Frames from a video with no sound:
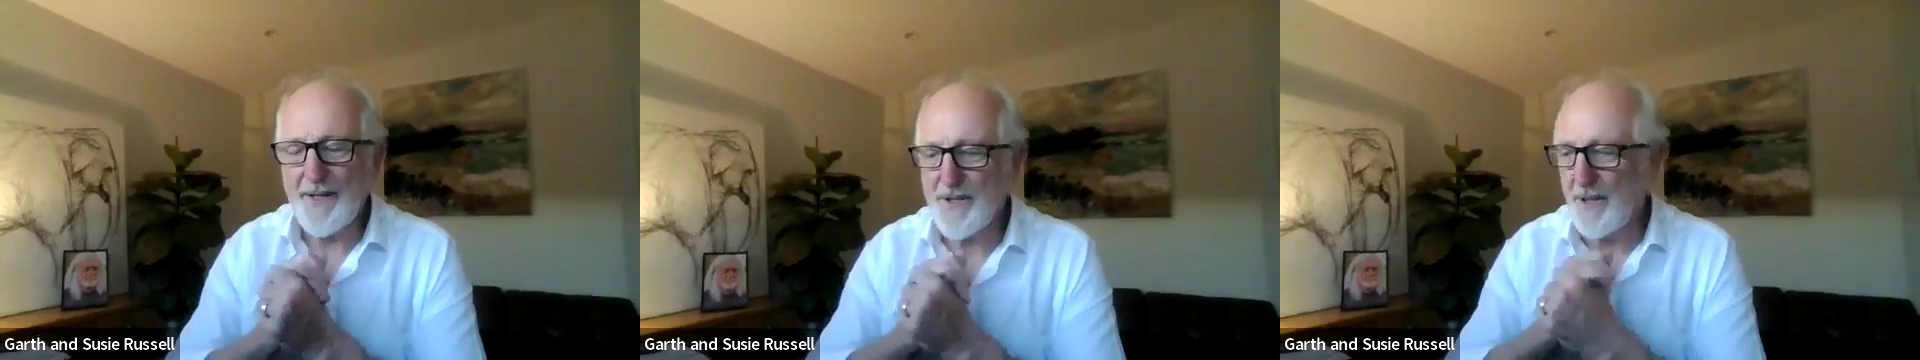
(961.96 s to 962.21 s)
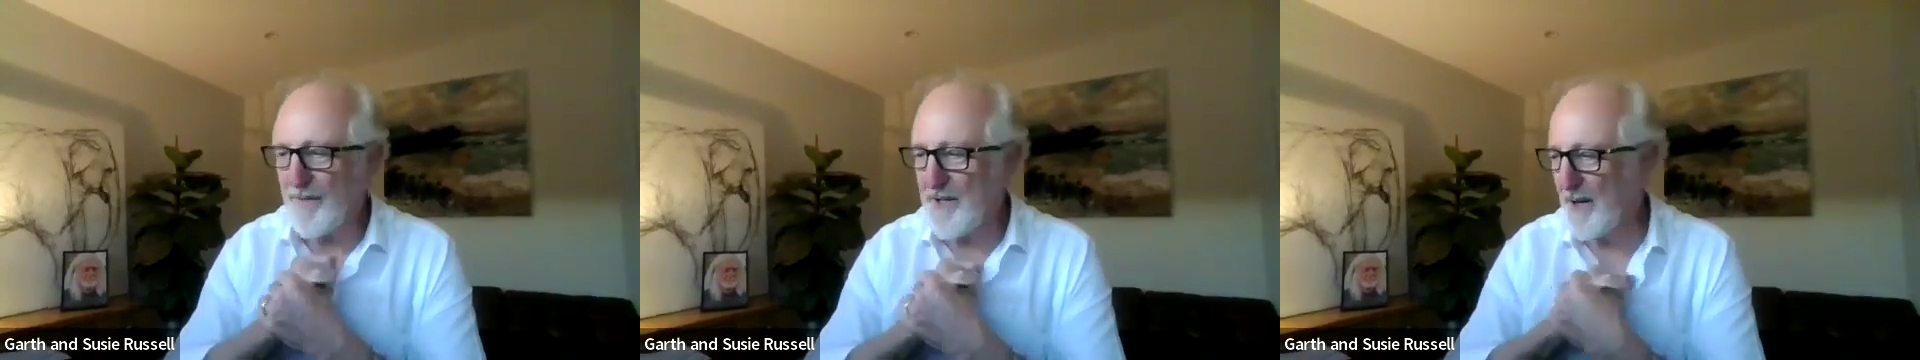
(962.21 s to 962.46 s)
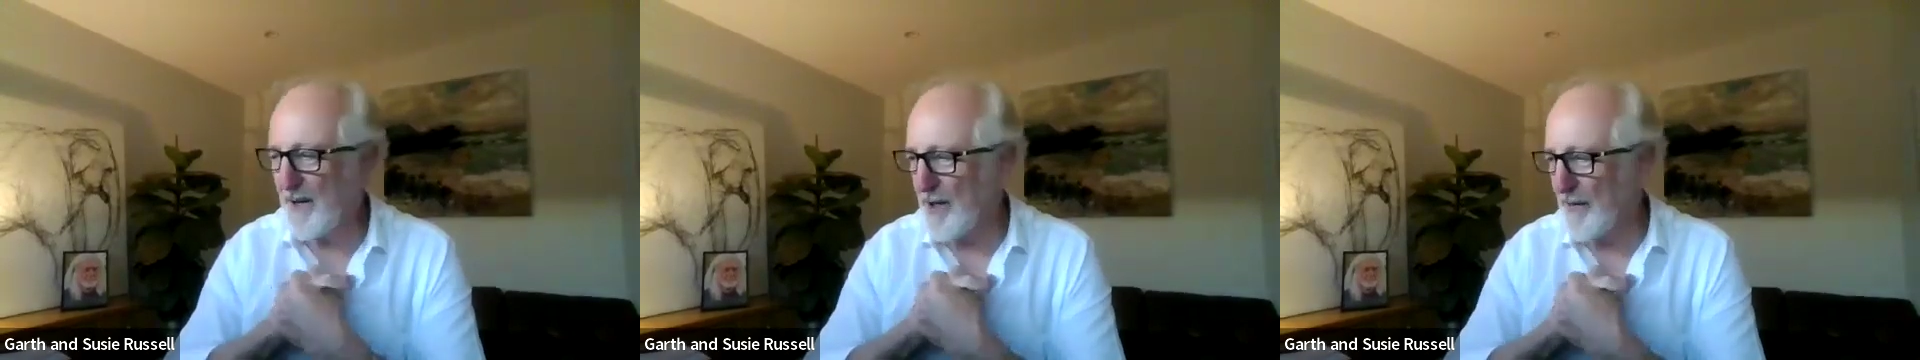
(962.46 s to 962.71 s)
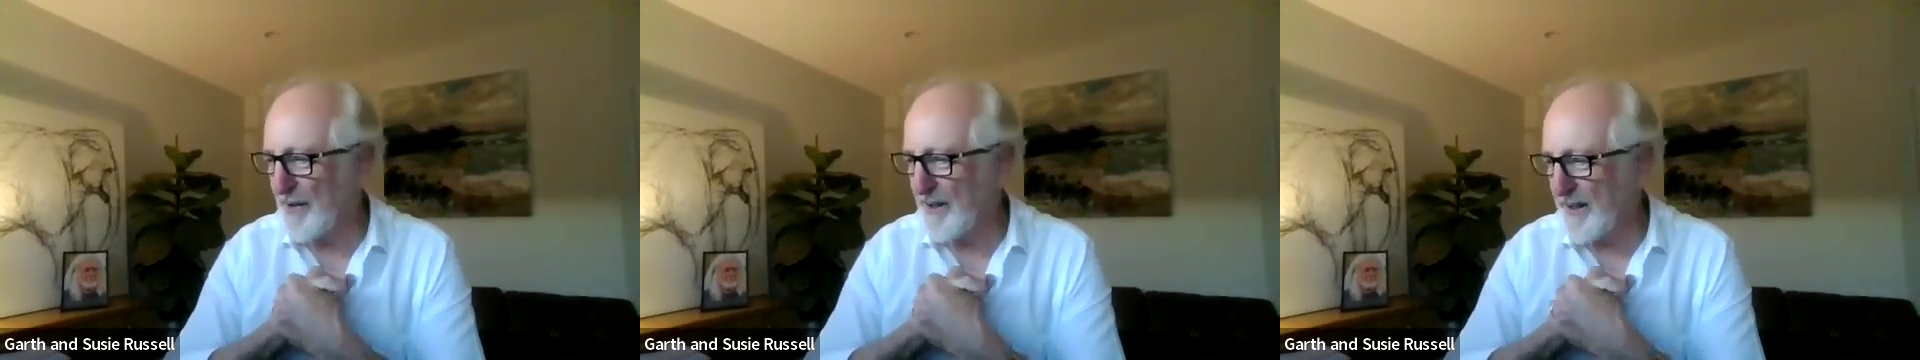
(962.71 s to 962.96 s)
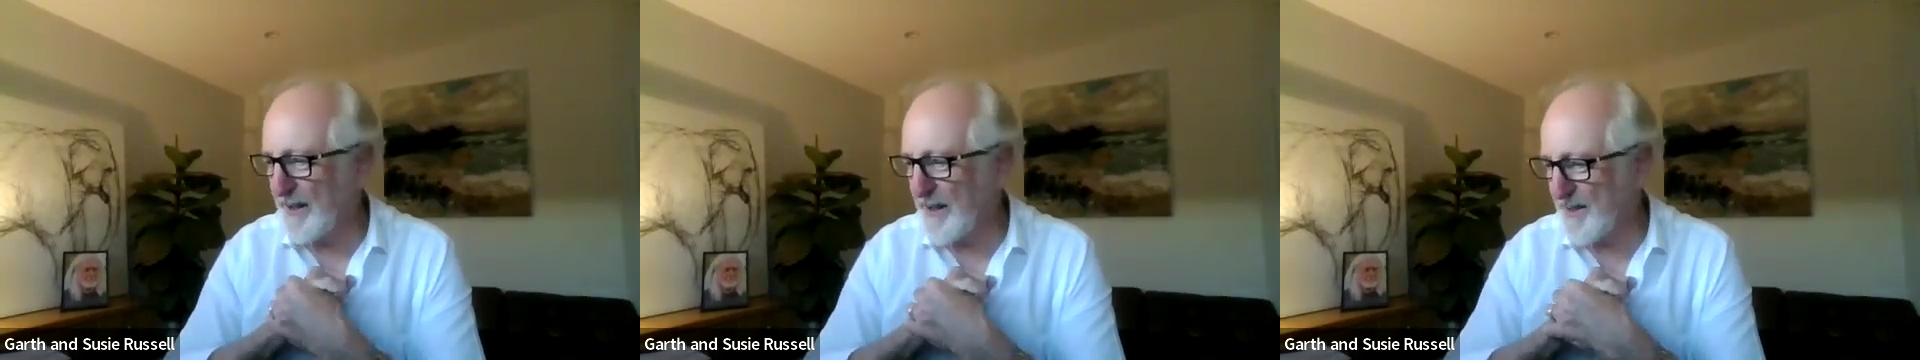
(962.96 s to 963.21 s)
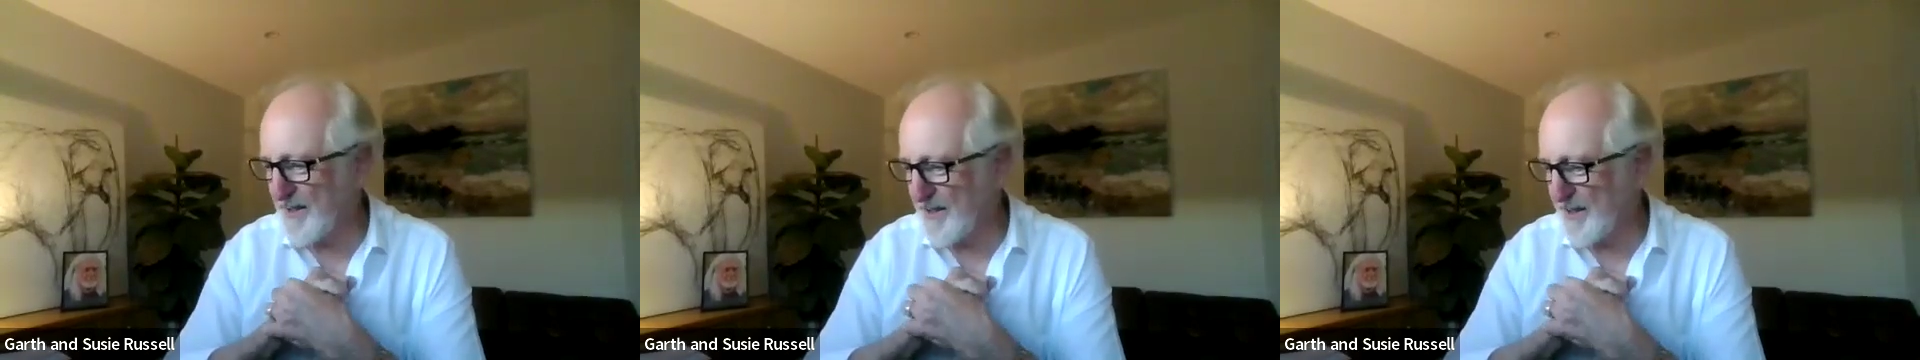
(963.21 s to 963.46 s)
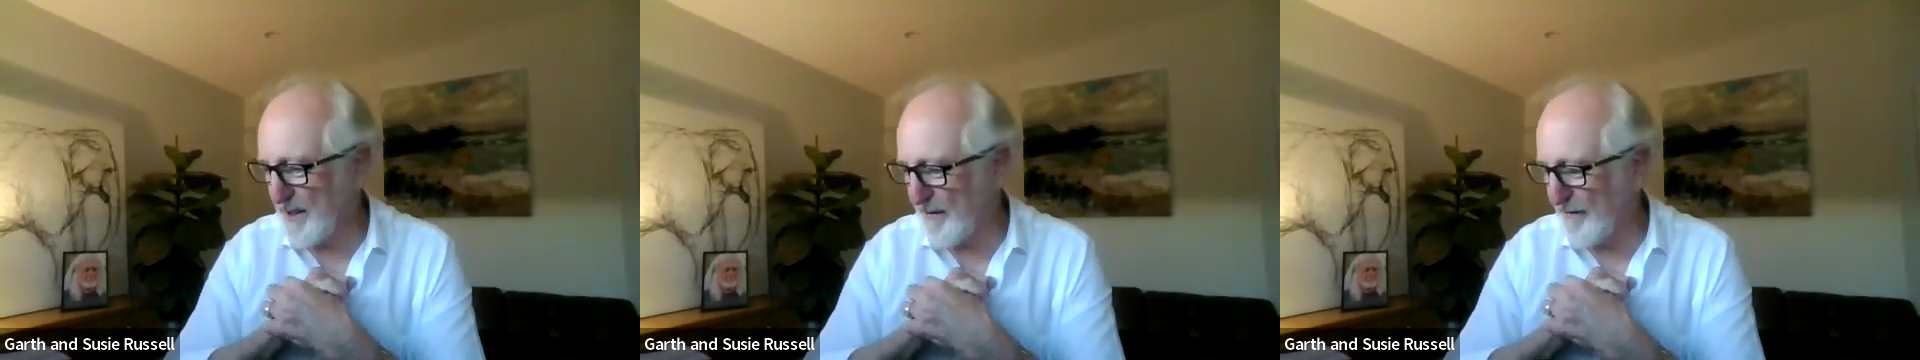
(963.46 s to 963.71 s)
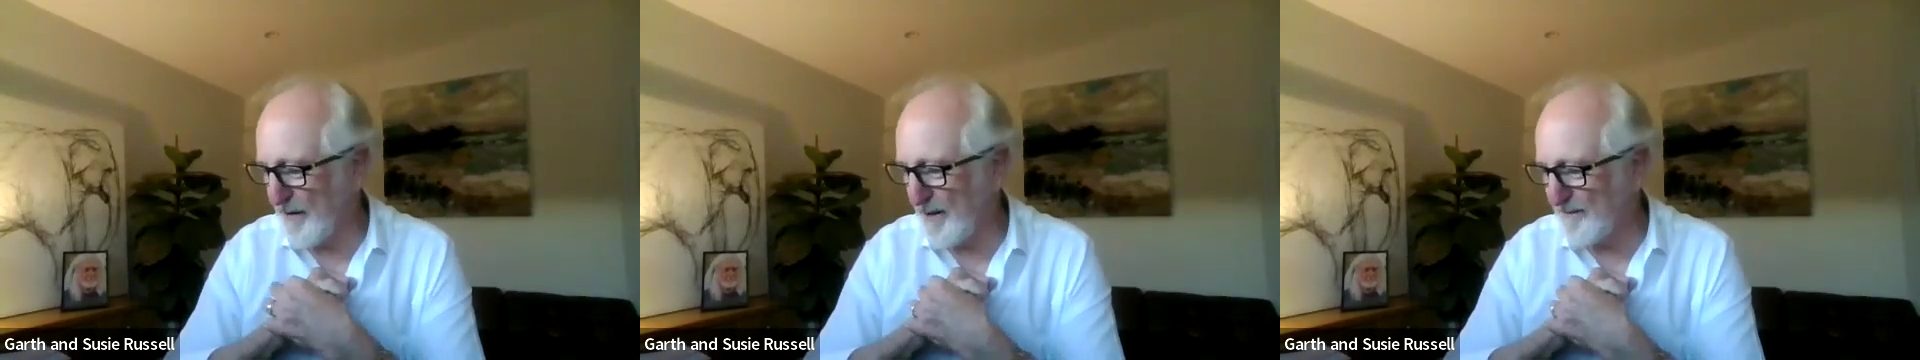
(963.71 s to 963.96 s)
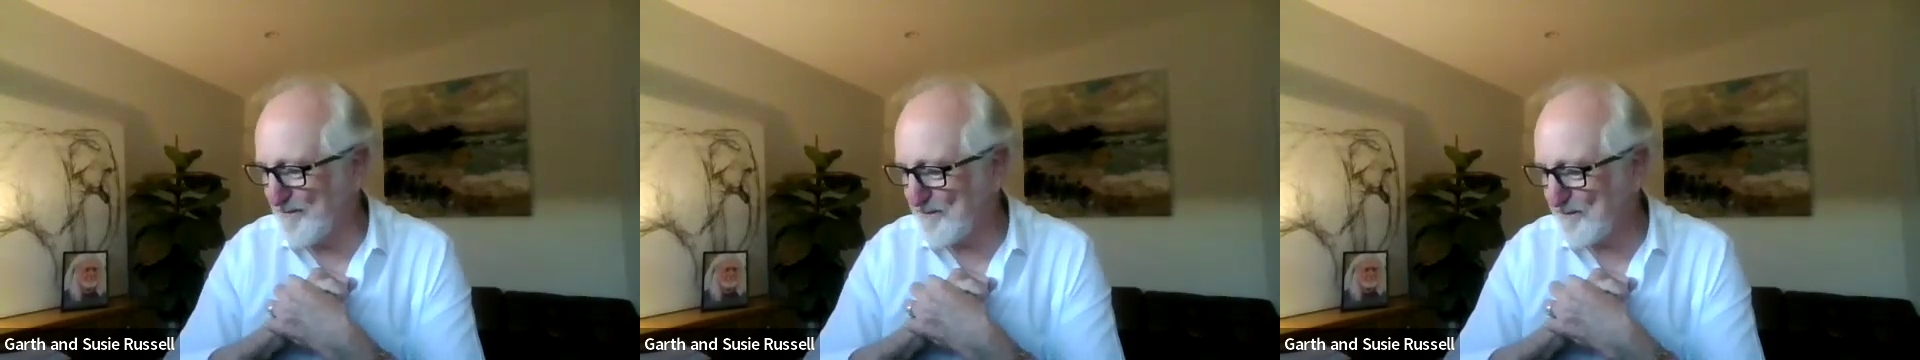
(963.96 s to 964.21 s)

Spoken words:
the things I've done over the years is I've